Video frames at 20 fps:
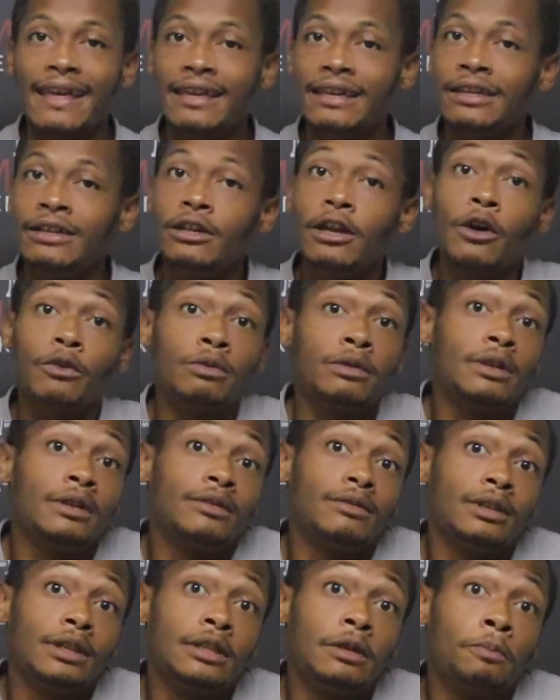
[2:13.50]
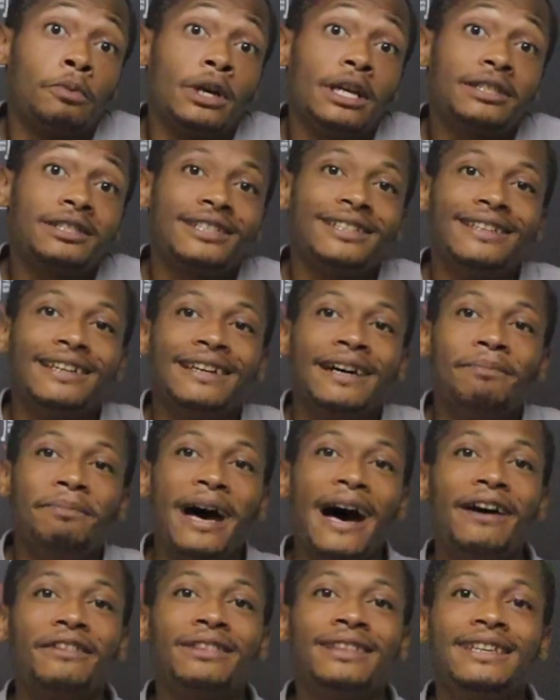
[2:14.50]
the depression
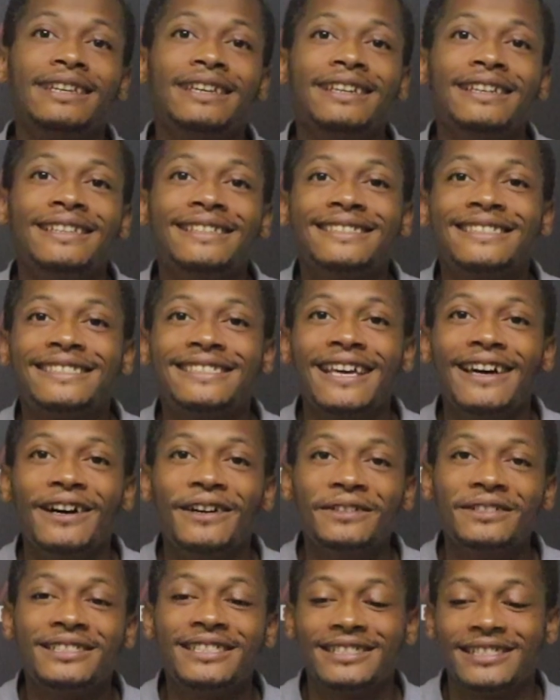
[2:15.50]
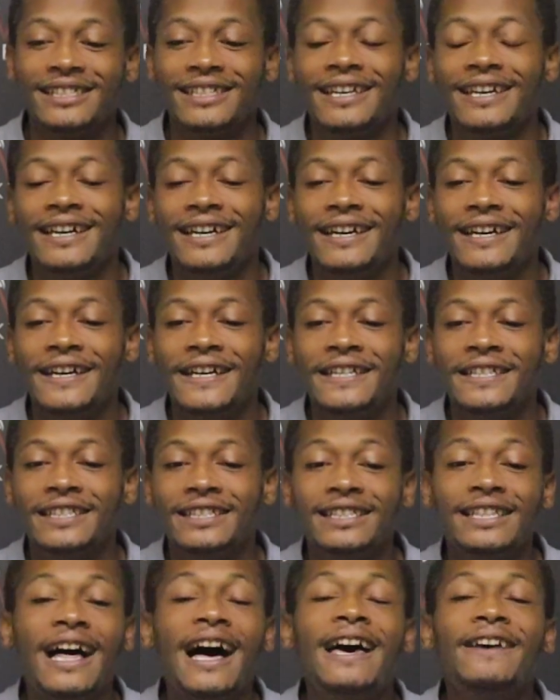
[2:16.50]
about the sales
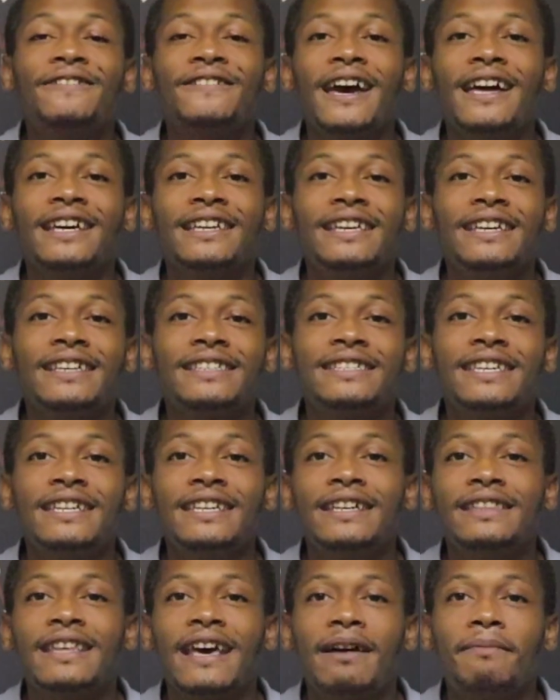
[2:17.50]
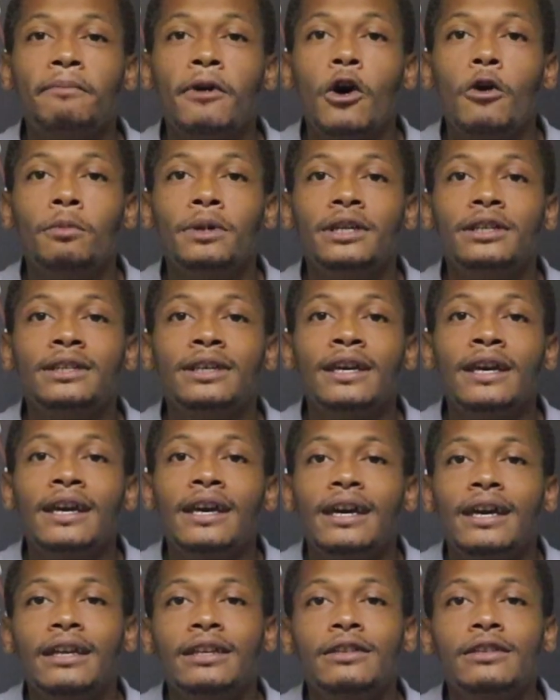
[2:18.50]
life kind of kicks in at that moment.
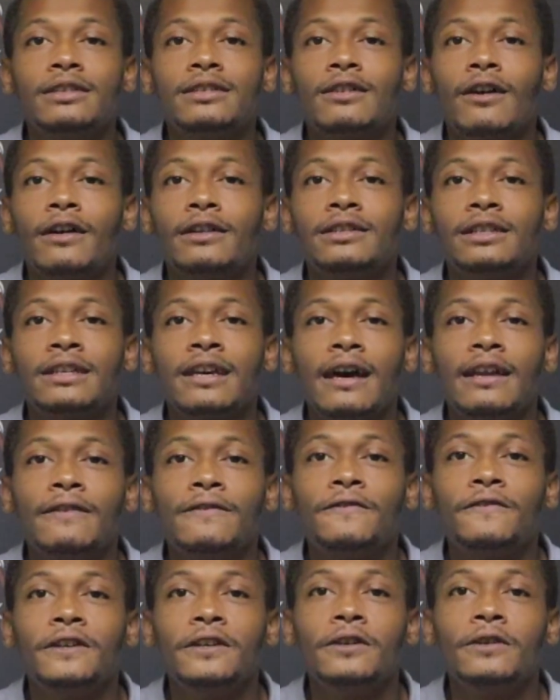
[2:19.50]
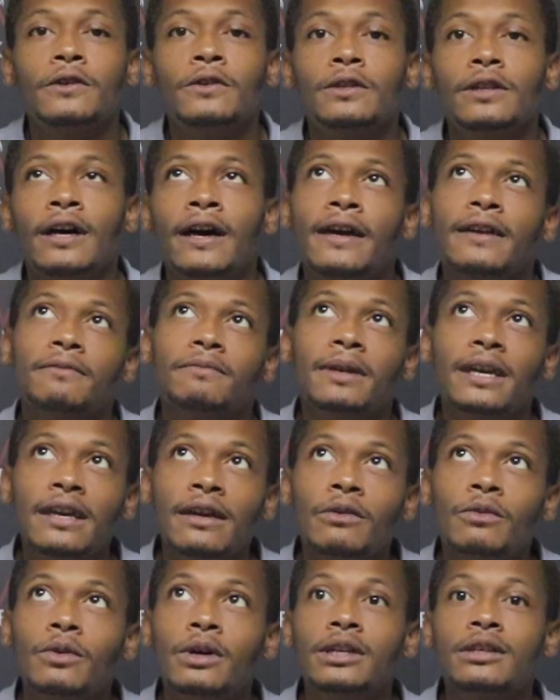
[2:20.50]
And you start to kind of feel like,
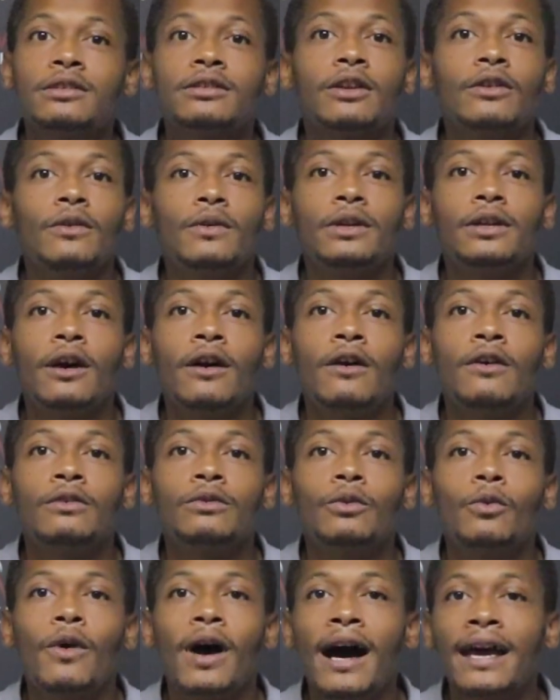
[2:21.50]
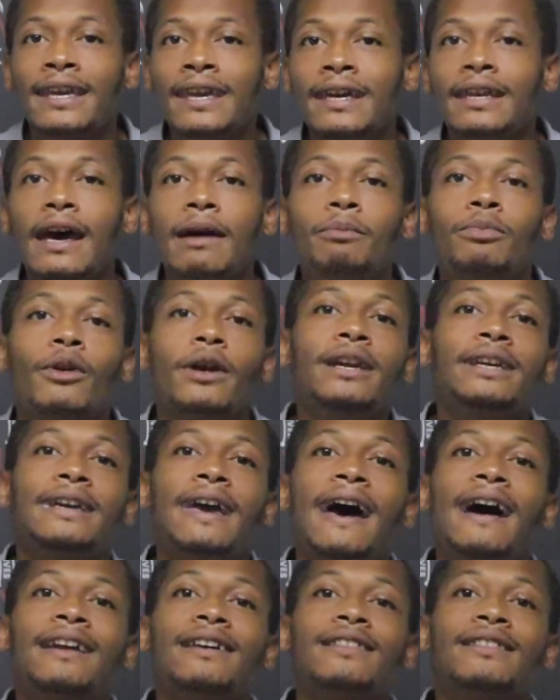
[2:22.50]
man, what is going on? Why can't I break
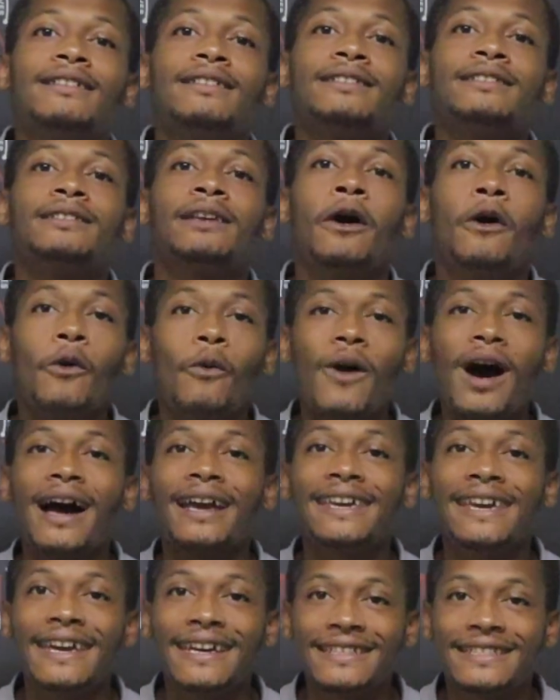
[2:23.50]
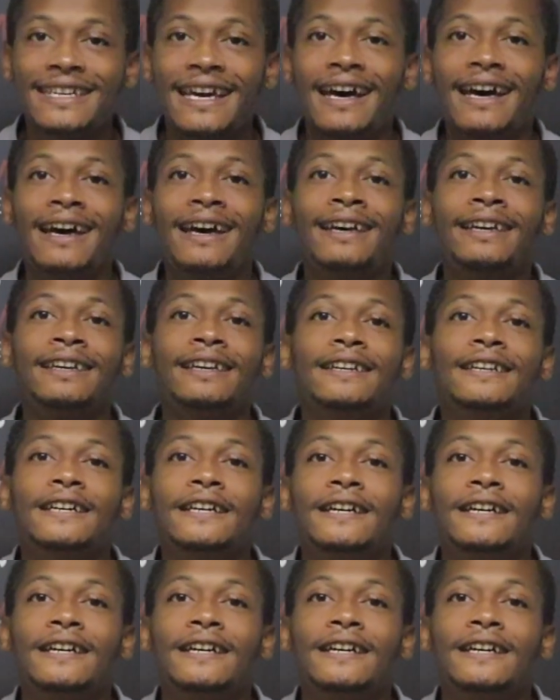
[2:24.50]
out of this? Why can't I,